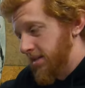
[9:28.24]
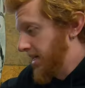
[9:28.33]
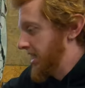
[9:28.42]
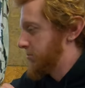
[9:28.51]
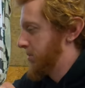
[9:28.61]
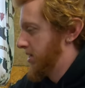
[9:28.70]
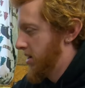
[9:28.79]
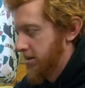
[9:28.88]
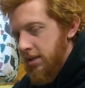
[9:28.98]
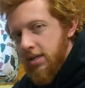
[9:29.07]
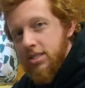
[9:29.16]
then last but
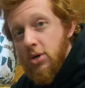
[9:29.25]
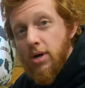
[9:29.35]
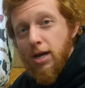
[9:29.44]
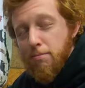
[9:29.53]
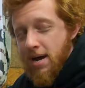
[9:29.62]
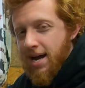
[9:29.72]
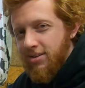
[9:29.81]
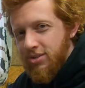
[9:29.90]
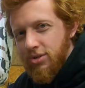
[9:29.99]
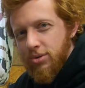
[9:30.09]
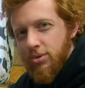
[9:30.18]
not least, going
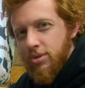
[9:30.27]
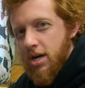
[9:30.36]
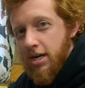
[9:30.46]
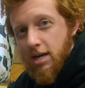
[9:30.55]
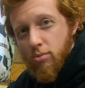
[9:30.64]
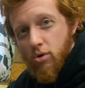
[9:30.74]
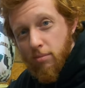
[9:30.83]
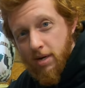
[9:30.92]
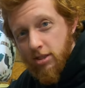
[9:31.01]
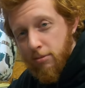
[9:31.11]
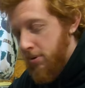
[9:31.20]
back to talking more
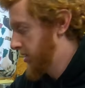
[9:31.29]
about the